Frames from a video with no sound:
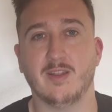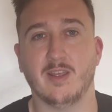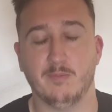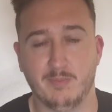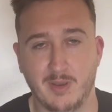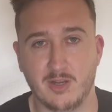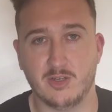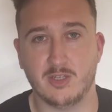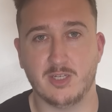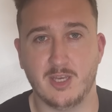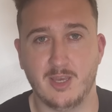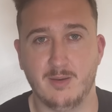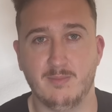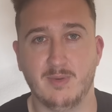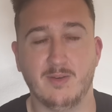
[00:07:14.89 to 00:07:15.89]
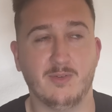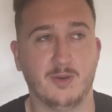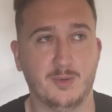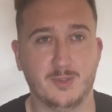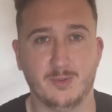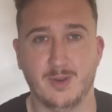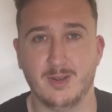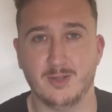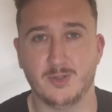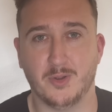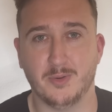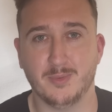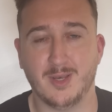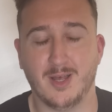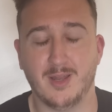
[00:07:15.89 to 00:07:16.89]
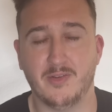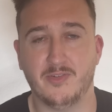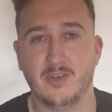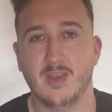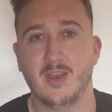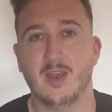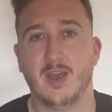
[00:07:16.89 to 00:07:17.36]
They pictured him, even though he was wearing Tottenham colours.